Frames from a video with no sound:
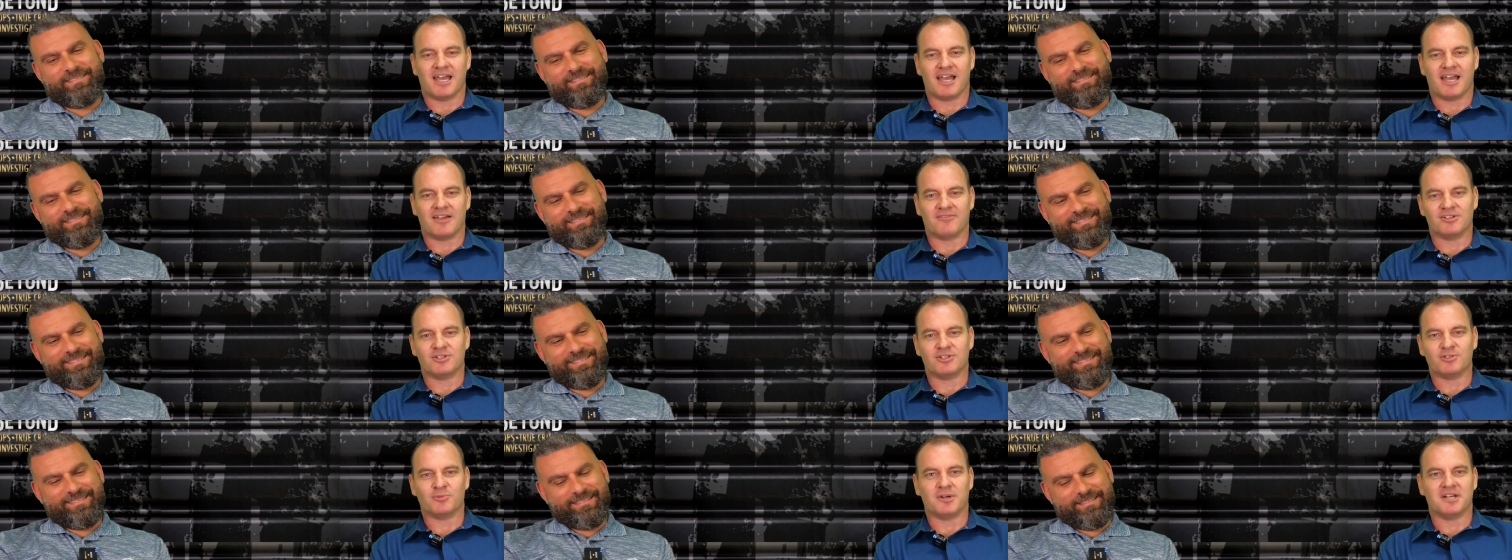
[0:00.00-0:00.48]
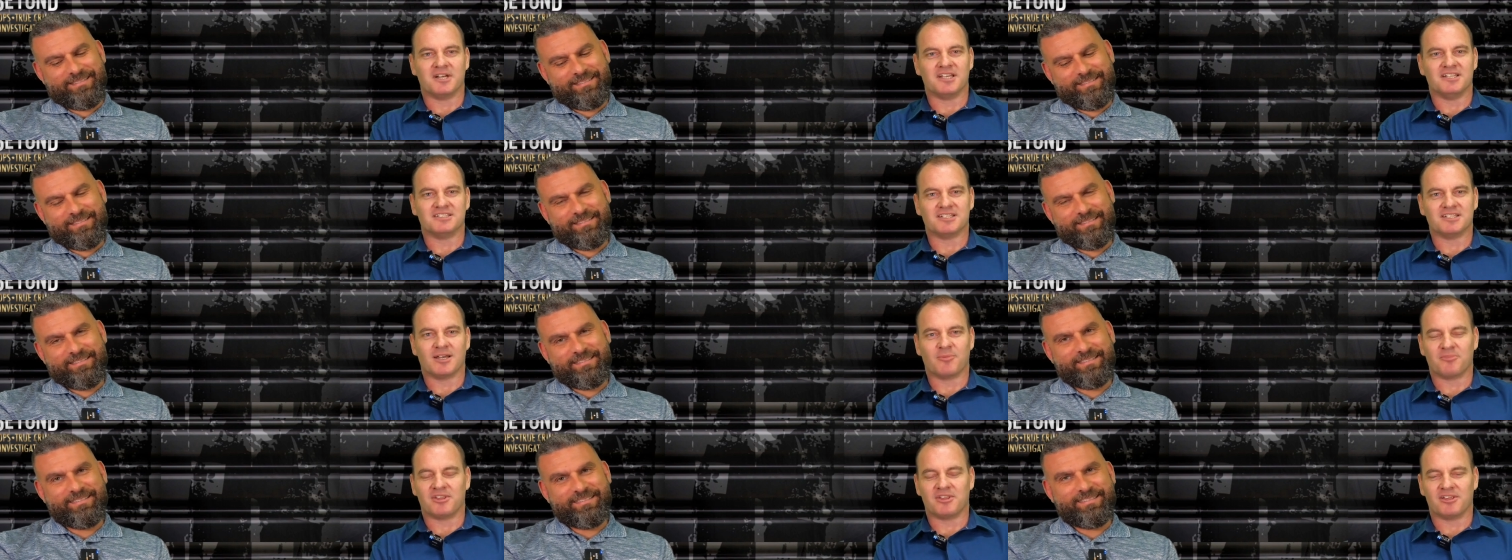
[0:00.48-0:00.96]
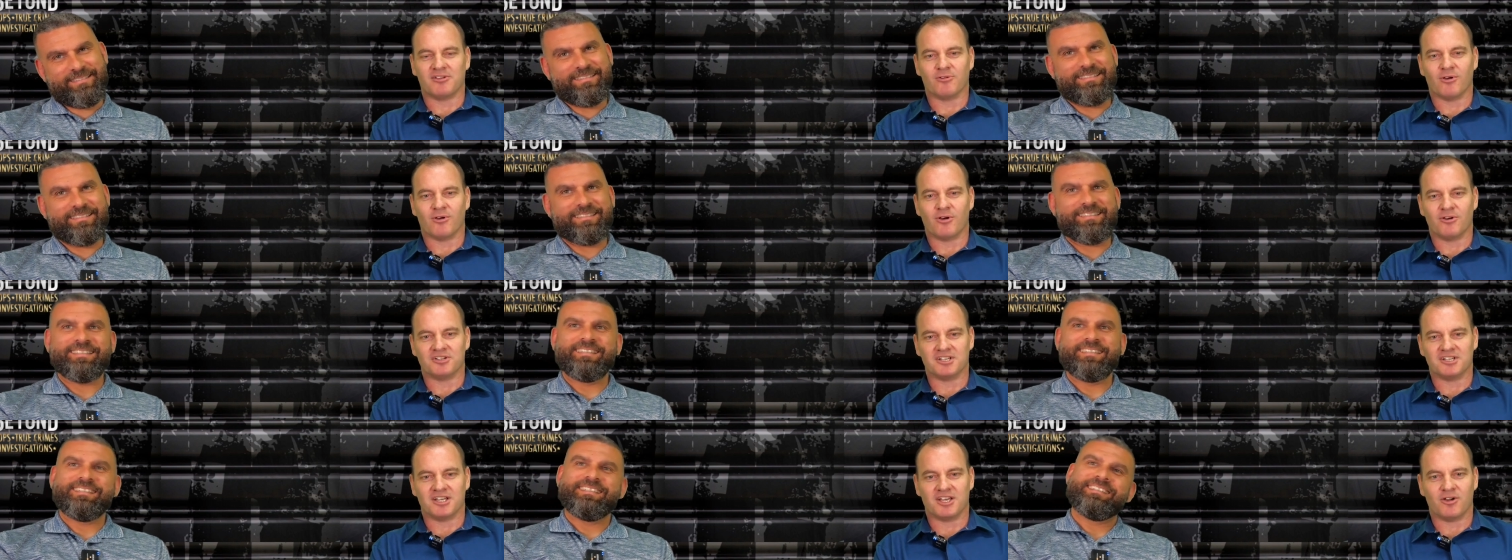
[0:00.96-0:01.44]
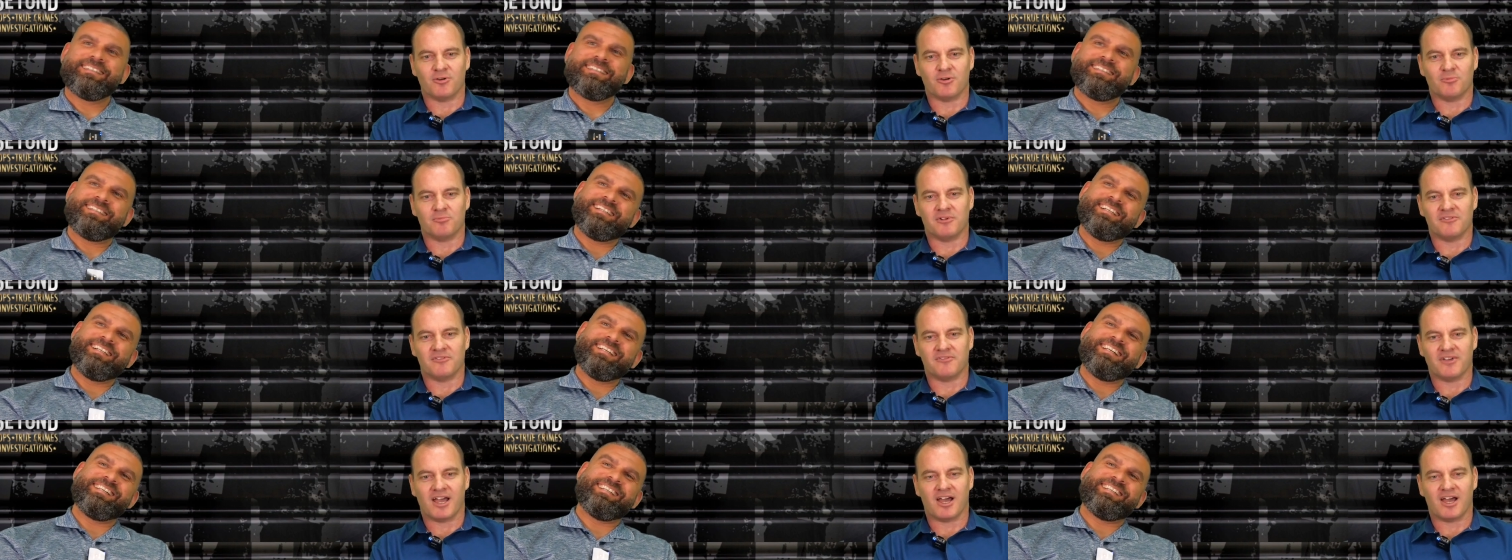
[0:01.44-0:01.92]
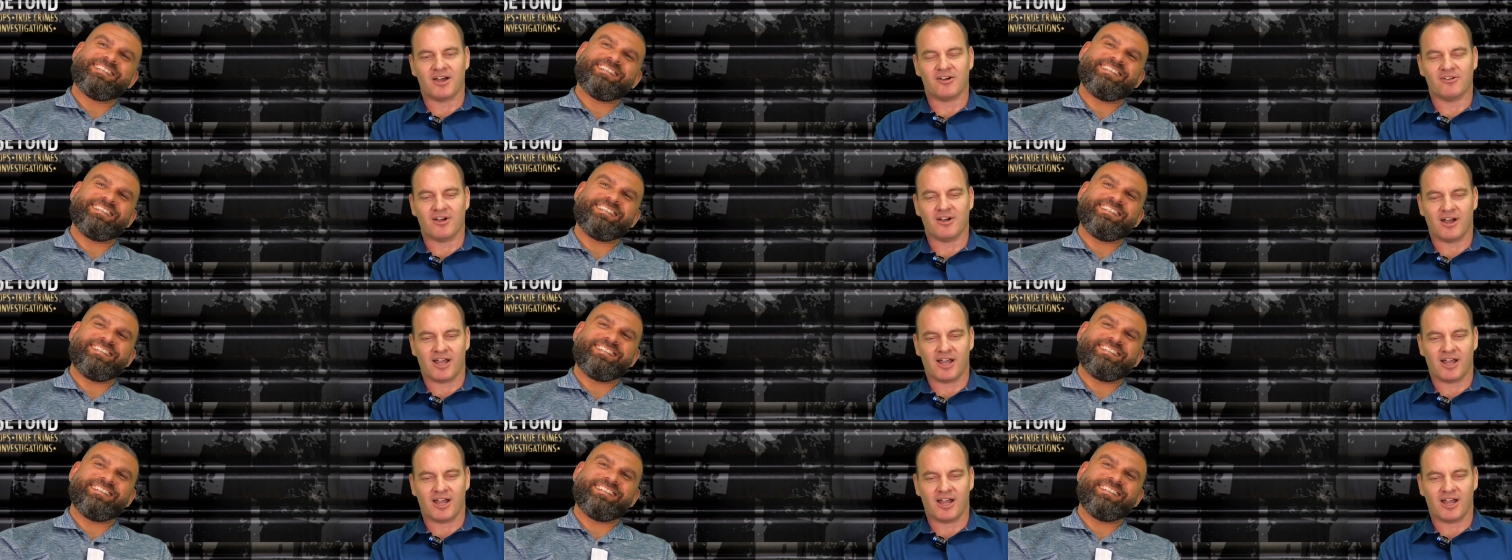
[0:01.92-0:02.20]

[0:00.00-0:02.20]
Speaker 1: have a 20 something year old to help with our,